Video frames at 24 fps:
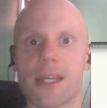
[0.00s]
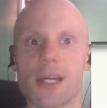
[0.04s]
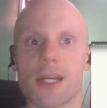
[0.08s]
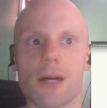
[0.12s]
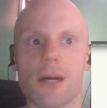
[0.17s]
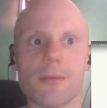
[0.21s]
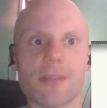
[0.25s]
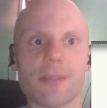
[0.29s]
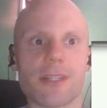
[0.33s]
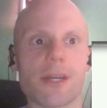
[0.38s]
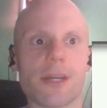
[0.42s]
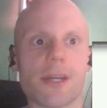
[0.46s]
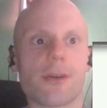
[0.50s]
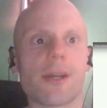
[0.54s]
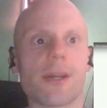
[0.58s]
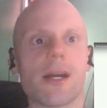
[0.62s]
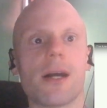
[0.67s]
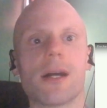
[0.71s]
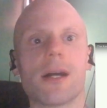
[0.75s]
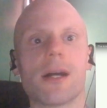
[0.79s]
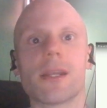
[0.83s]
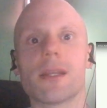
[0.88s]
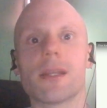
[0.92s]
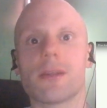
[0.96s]
commentary
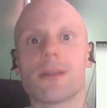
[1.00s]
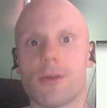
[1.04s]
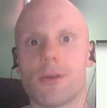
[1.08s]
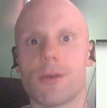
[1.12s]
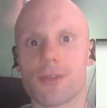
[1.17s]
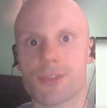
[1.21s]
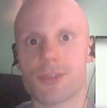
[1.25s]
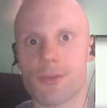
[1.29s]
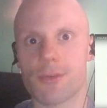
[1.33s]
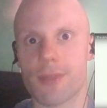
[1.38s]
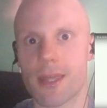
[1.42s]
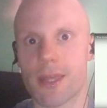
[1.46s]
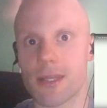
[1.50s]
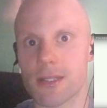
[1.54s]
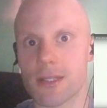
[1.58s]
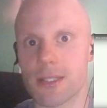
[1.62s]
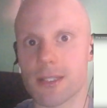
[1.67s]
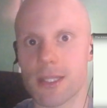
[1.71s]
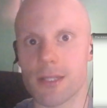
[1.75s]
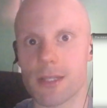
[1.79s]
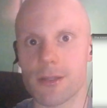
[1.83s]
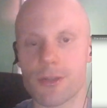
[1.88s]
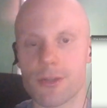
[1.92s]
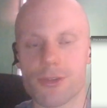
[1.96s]
on it, also that is
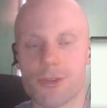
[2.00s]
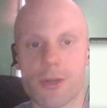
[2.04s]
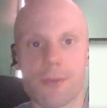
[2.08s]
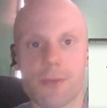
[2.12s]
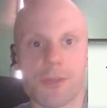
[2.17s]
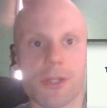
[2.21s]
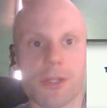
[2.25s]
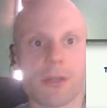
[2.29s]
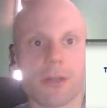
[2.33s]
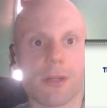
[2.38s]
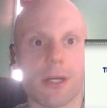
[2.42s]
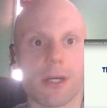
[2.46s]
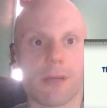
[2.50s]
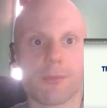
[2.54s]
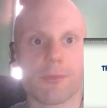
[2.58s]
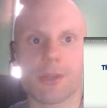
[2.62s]
in the description.